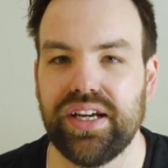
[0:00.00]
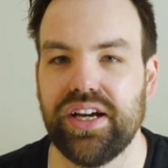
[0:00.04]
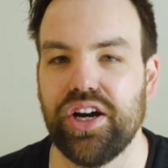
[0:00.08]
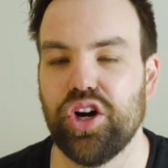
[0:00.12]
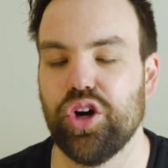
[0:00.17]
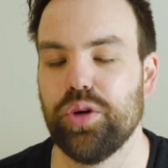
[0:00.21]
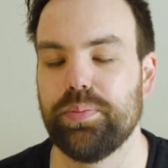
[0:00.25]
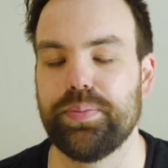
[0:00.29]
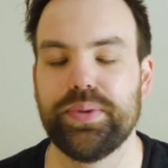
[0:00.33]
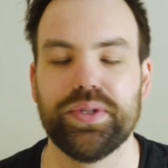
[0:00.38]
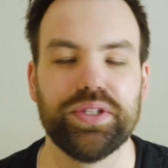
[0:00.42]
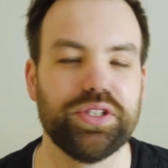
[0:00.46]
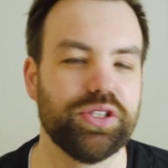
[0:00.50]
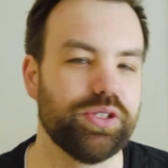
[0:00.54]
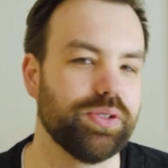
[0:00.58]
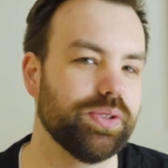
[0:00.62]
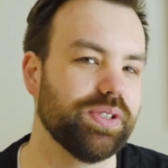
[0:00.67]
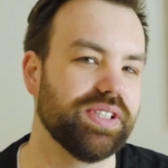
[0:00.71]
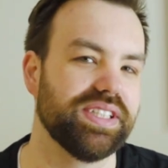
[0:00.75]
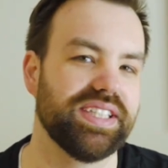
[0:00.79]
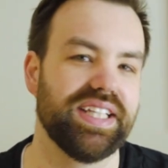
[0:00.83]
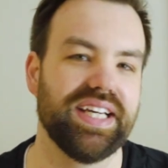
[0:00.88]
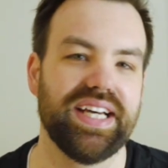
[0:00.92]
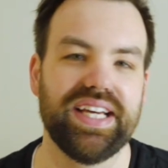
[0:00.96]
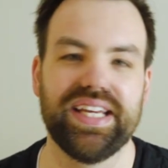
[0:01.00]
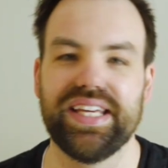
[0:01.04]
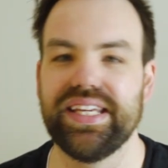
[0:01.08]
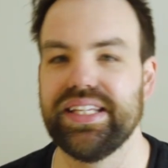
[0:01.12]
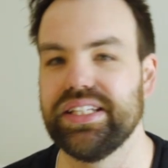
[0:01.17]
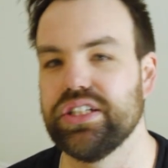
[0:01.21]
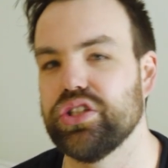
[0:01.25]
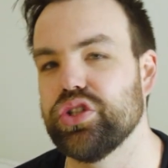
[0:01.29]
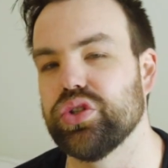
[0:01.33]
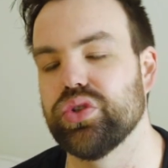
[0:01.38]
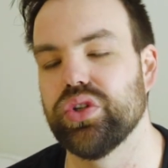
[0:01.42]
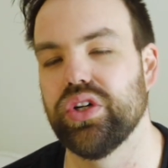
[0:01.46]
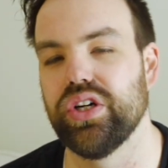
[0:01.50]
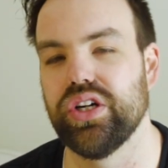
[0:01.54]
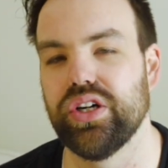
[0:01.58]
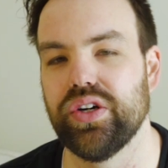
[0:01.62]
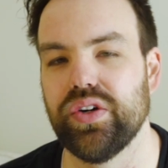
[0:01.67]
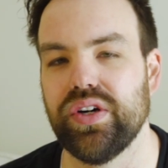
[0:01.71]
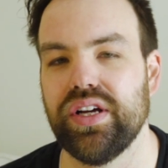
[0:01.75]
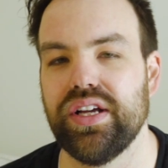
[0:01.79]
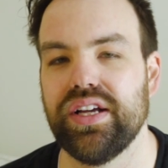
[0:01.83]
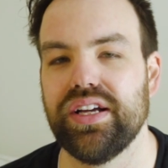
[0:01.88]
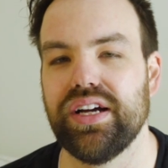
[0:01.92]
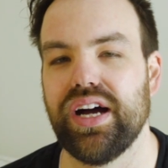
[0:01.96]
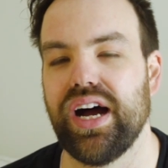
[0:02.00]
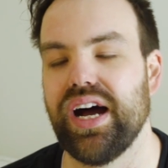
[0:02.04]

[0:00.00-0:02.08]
Hope you enjoyed that intro.